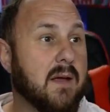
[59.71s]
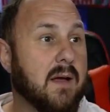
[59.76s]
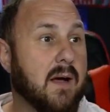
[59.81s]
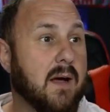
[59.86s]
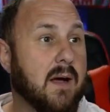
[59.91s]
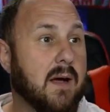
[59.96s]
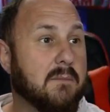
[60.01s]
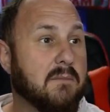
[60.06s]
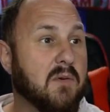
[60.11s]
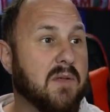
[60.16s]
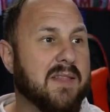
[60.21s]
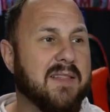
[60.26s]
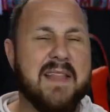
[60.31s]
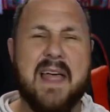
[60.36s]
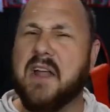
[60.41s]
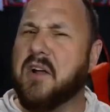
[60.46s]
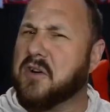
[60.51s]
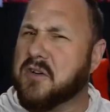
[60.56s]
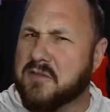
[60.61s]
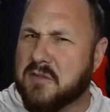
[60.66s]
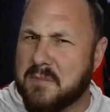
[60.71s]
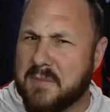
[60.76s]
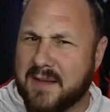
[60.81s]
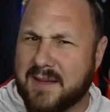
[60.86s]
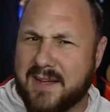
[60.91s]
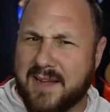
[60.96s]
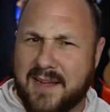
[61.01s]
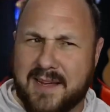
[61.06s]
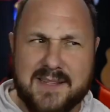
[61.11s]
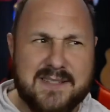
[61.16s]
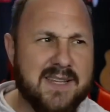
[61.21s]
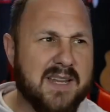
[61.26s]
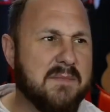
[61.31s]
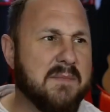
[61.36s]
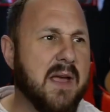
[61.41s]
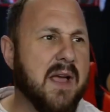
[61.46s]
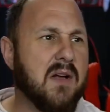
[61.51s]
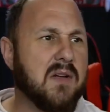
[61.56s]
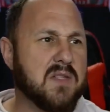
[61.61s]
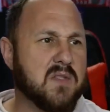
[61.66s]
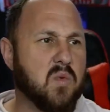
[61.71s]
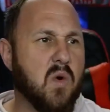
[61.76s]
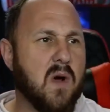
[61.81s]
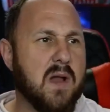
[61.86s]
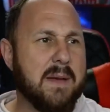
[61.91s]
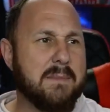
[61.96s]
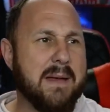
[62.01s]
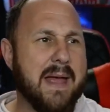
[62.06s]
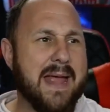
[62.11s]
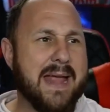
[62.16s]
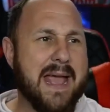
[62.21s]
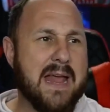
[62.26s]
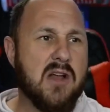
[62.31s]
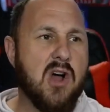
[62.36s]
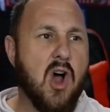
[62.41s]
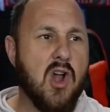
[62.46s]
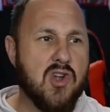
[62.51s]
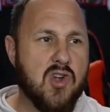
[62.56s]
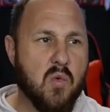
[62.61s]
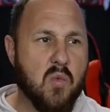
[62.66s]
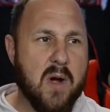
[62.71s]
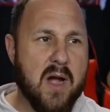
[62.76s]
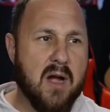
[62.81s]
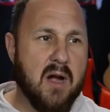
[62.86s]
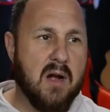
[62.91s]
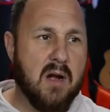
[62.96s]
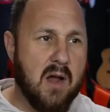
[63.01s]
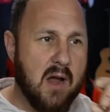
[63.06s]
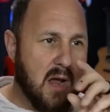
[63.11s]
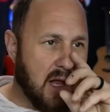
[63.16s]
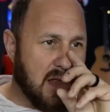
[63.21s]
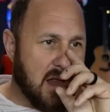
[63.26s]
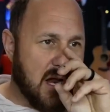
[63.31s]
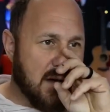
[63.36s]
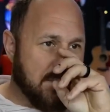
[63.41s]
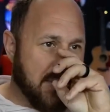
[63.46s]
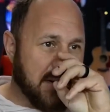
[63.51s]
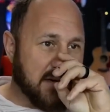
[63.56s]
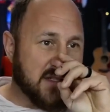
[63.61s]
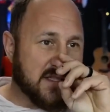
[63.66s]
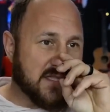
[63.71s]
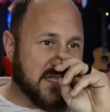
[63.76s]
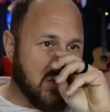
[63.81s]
With letters from the kids, emails. One bag had underwear. A lot of parents